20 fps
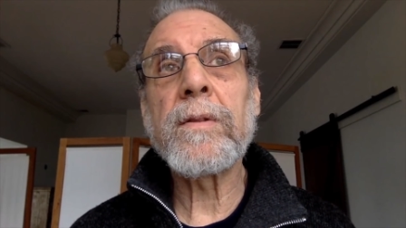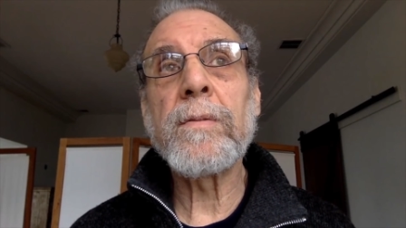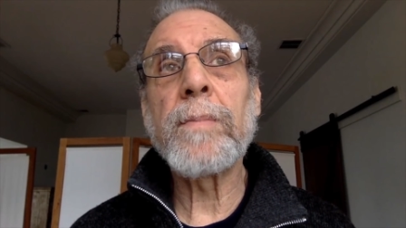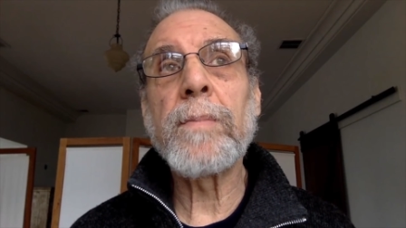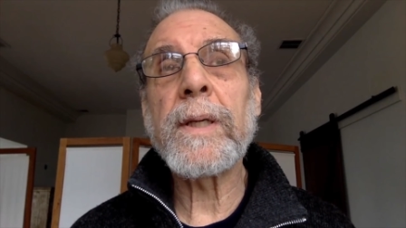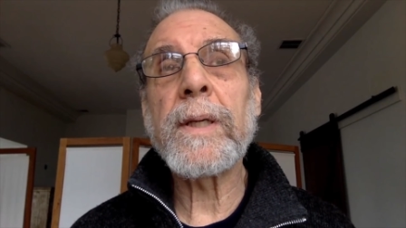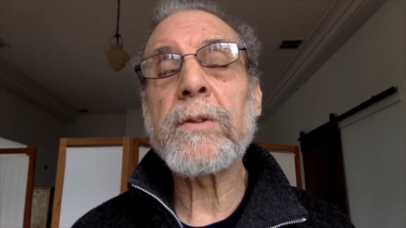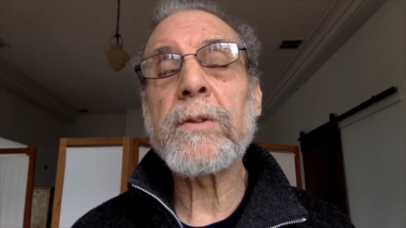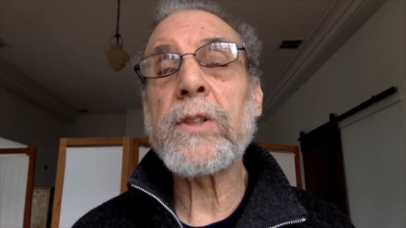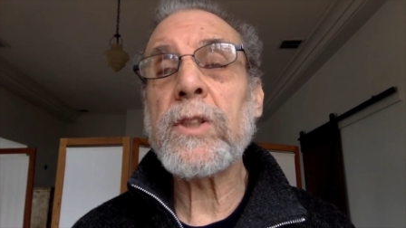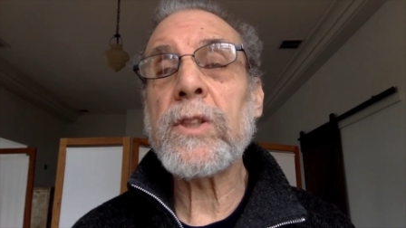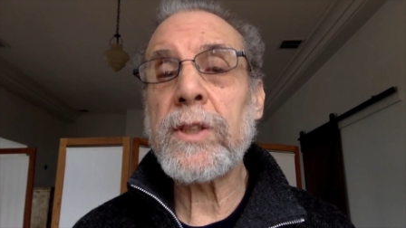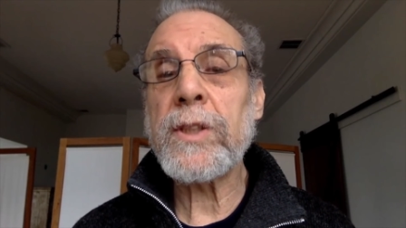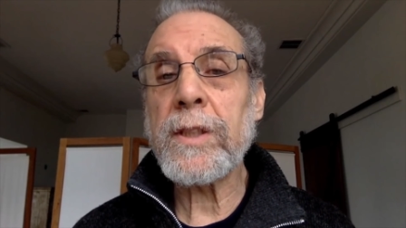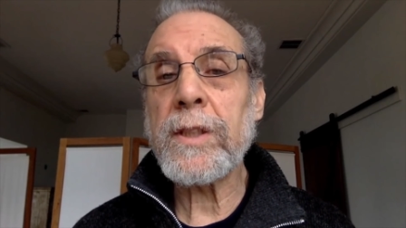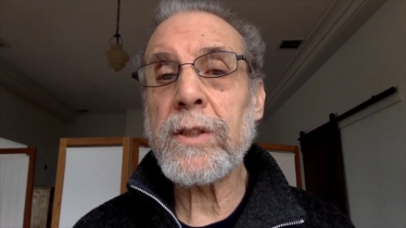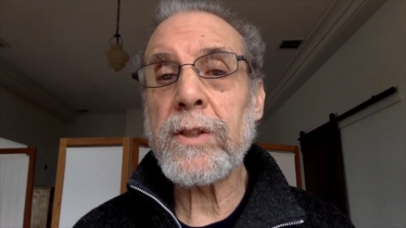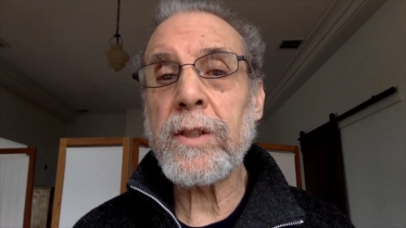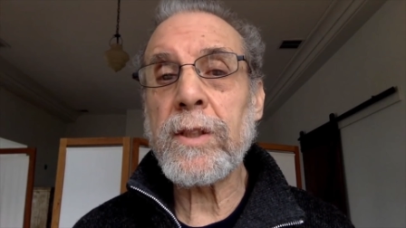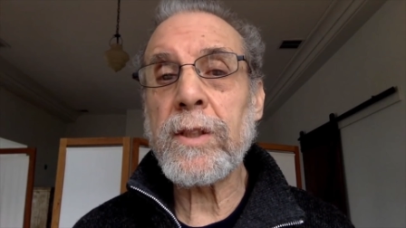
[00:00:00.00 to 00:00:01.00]
to about
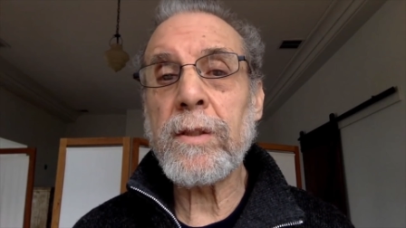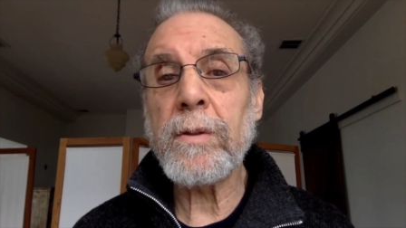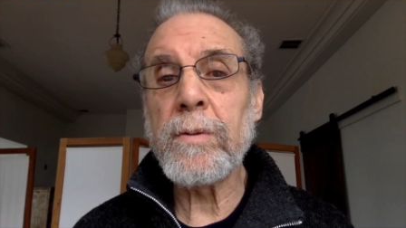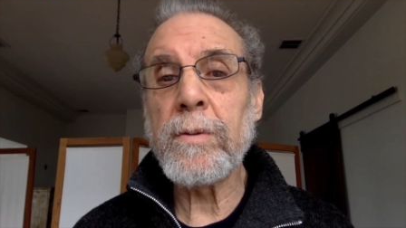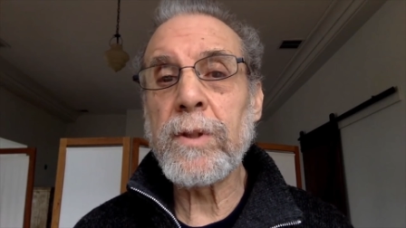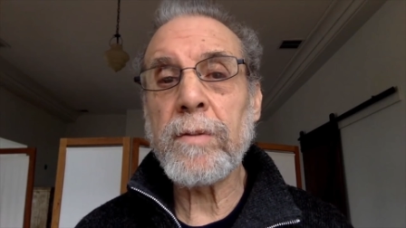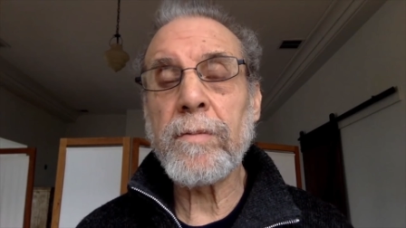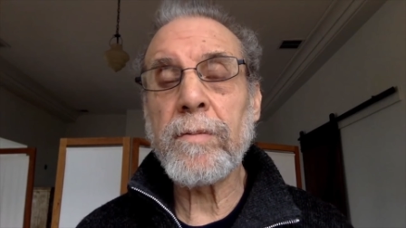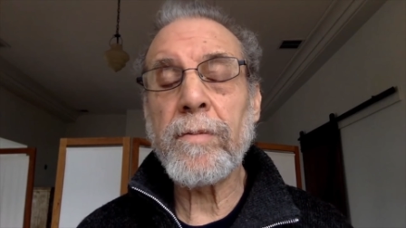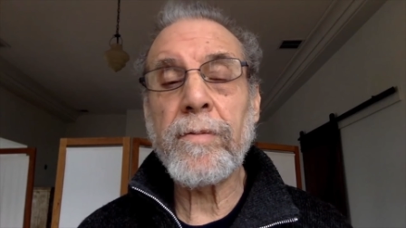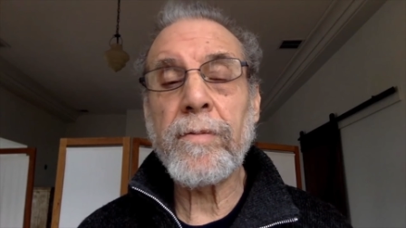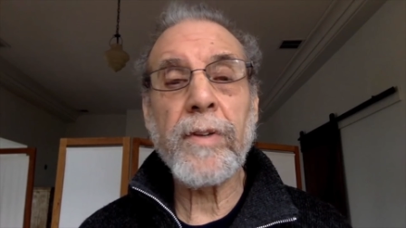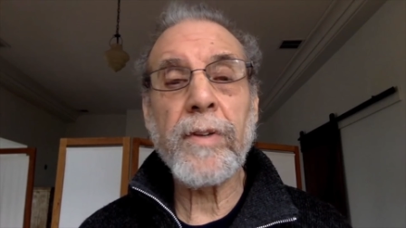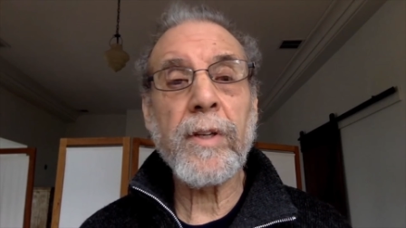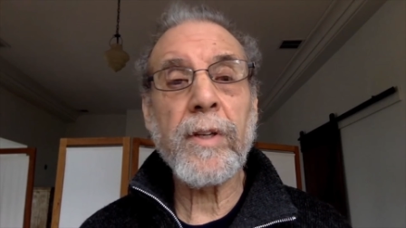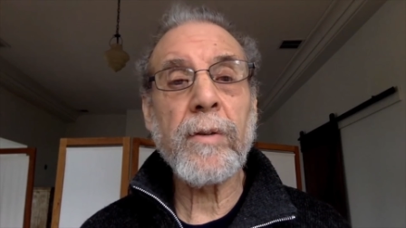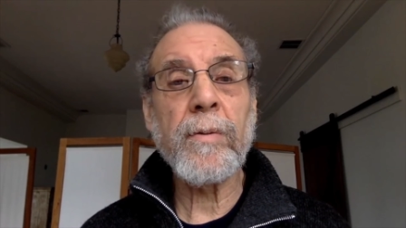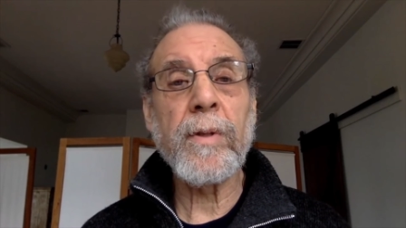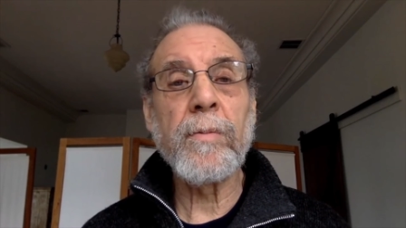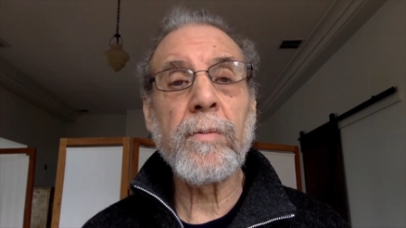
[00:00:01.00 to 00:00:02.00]
sixty using
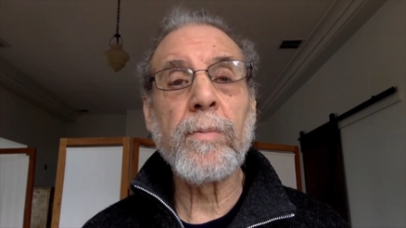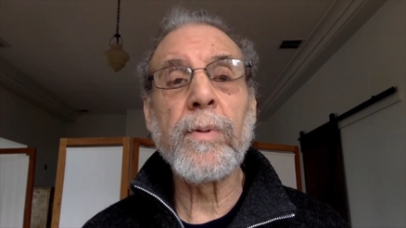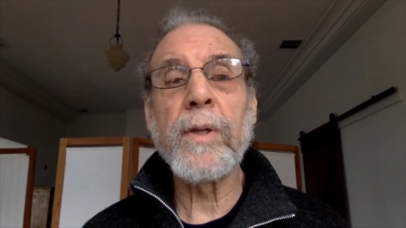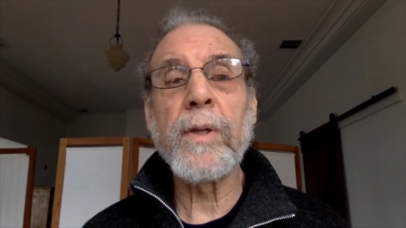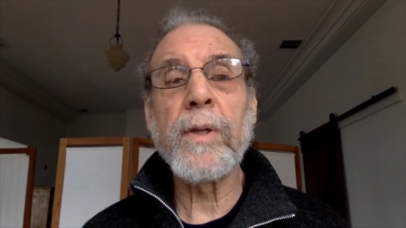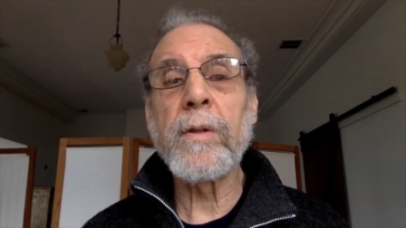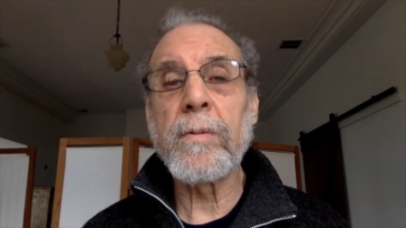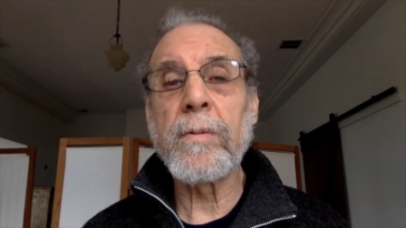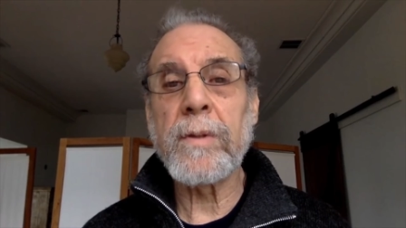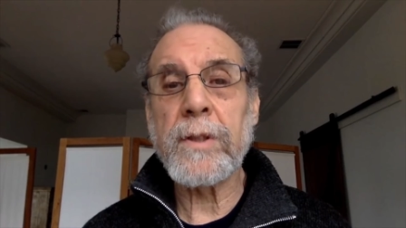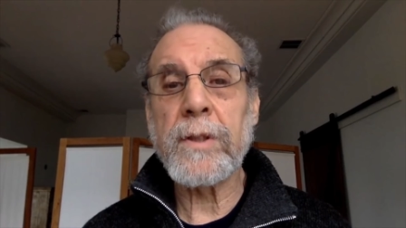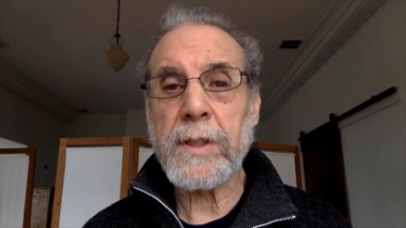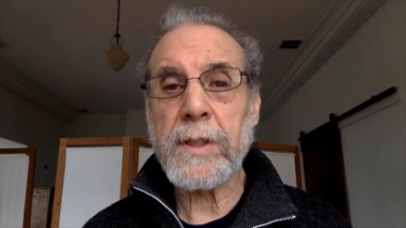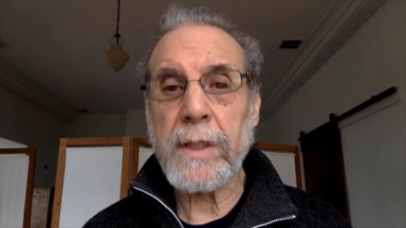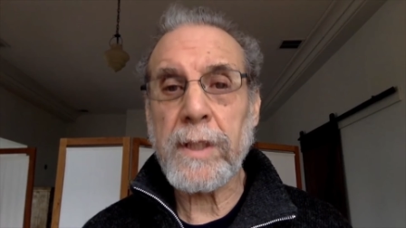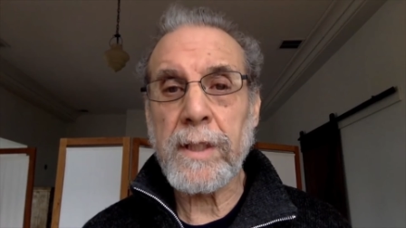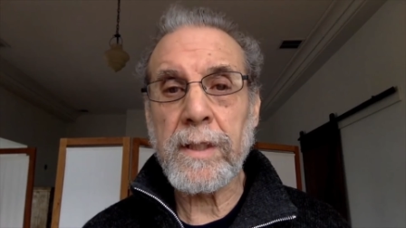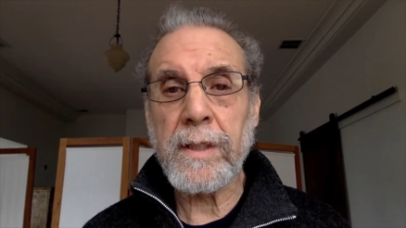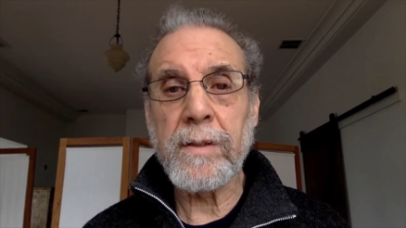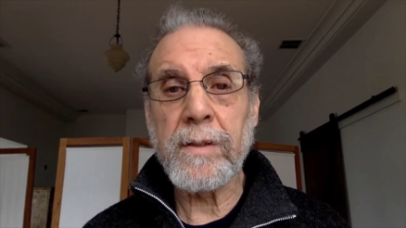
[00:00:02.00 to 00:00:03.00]
very rigorous
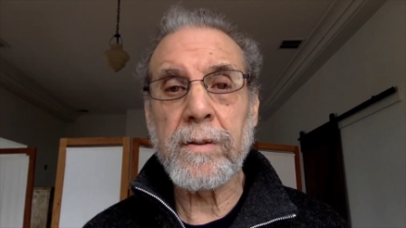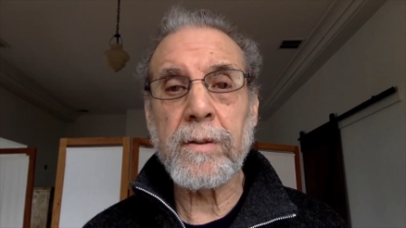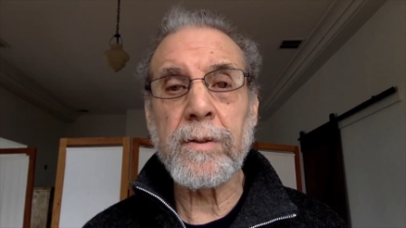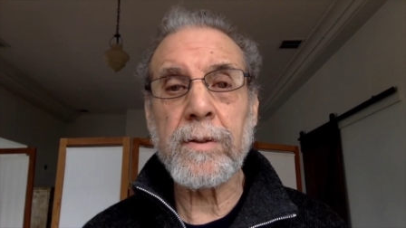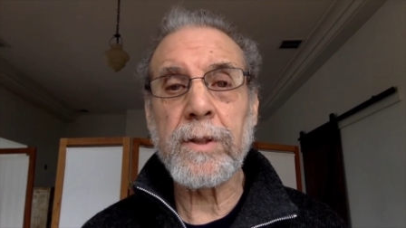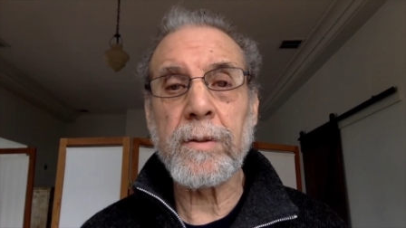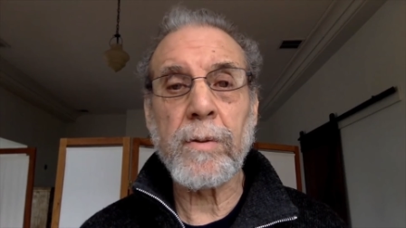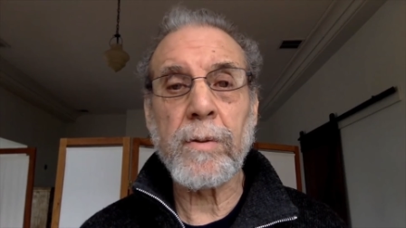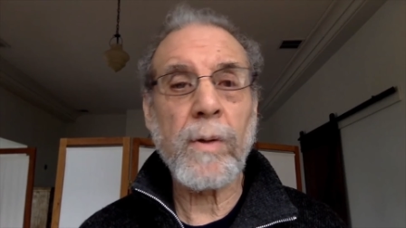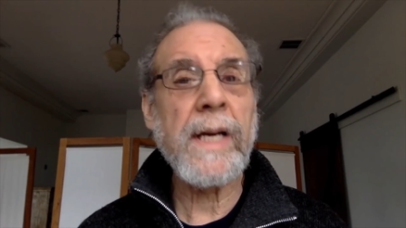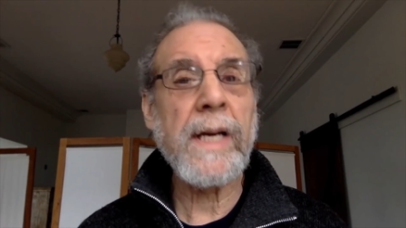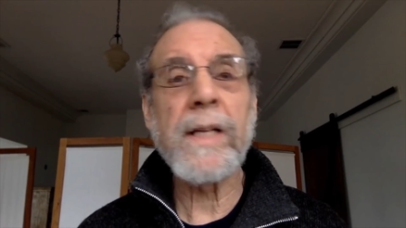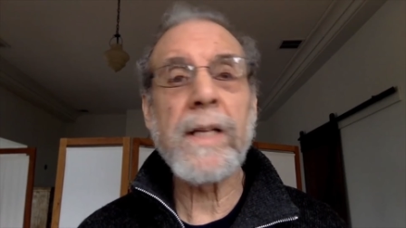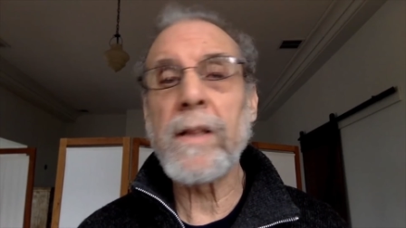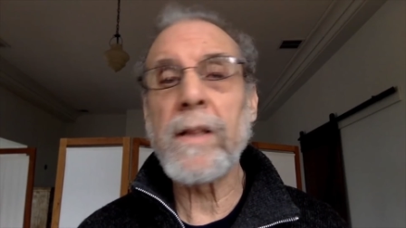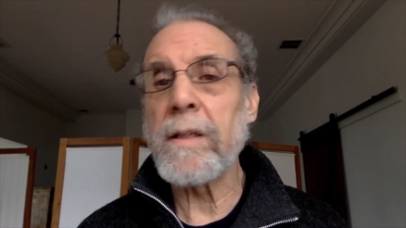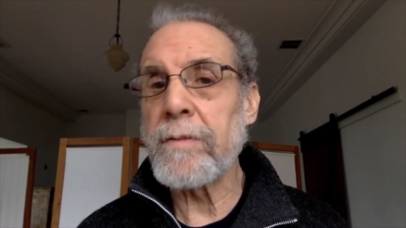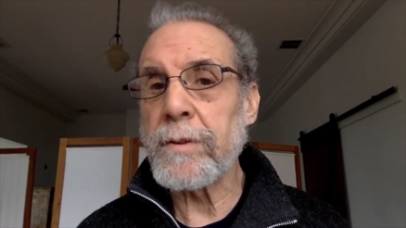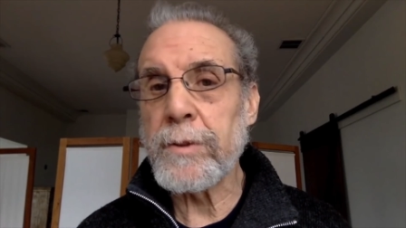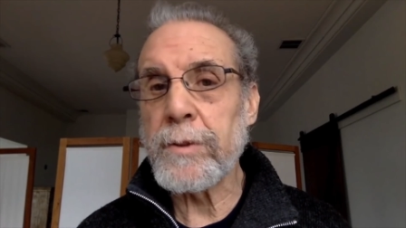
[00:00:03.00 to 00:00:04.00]
standards, you know,
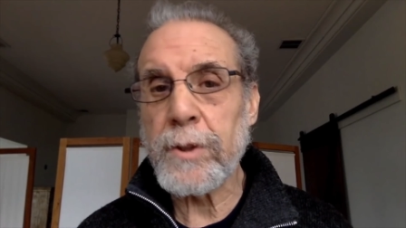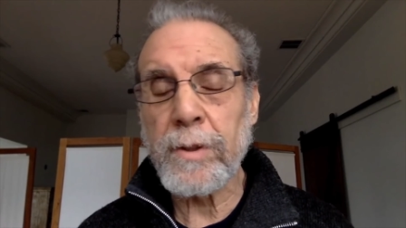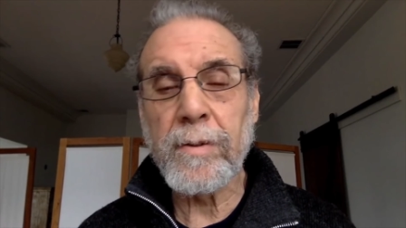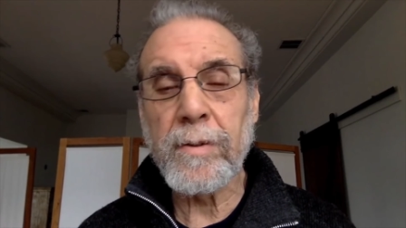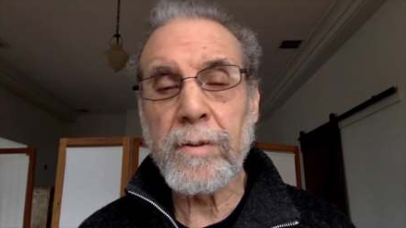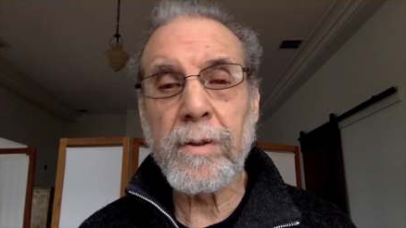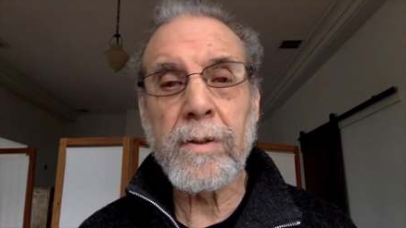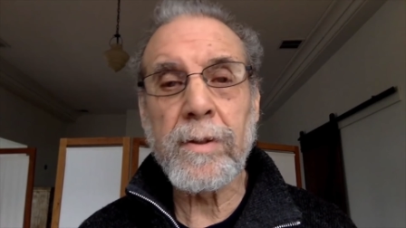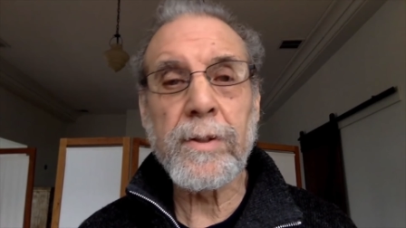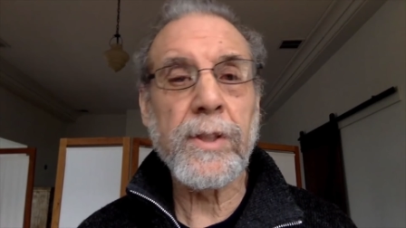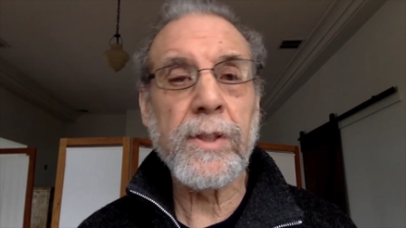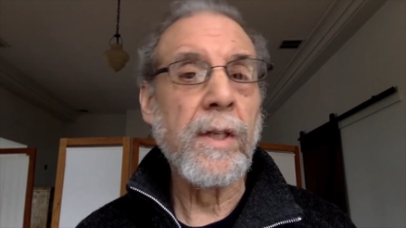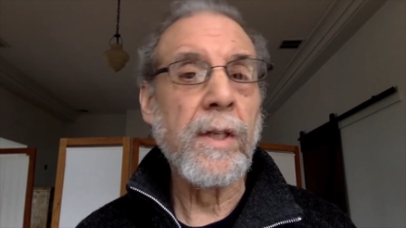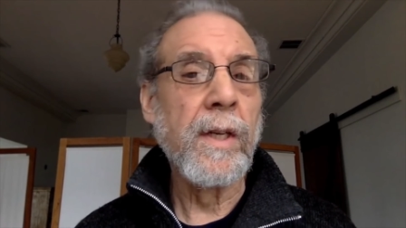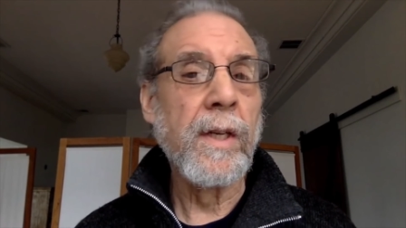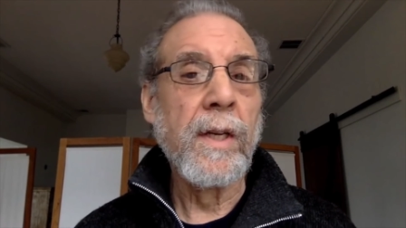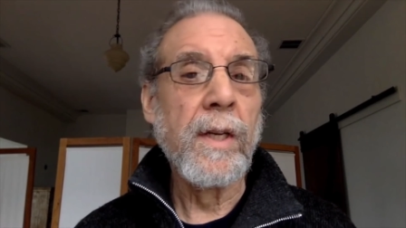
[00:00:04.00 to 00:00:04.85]
A-level journals,